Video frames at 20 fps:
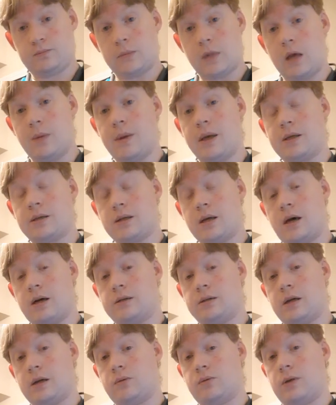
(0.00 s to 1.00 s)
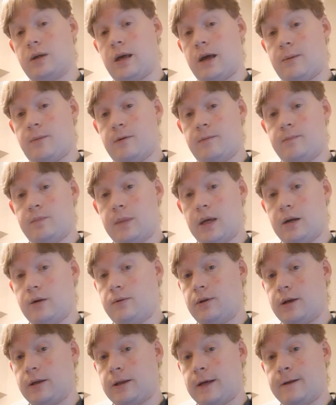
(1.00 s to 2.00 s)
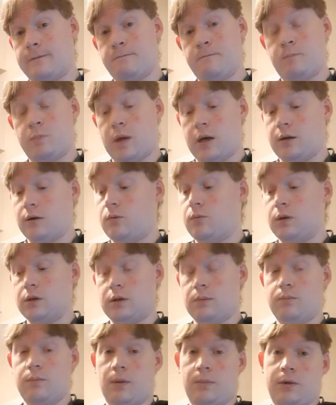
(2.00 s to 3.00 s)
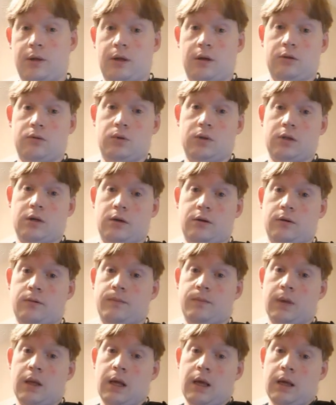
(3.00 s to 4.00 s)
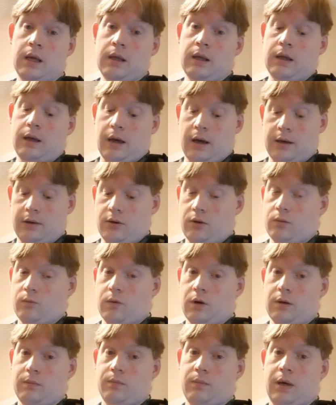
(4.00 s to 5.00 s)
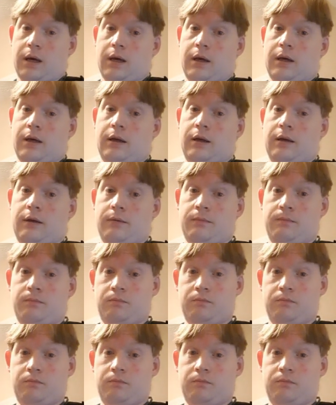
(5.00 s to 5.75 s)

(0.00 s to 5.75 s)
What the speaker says: It makes contact with the camera. I don't like that. I don't want them bumping into each other. I don't want my...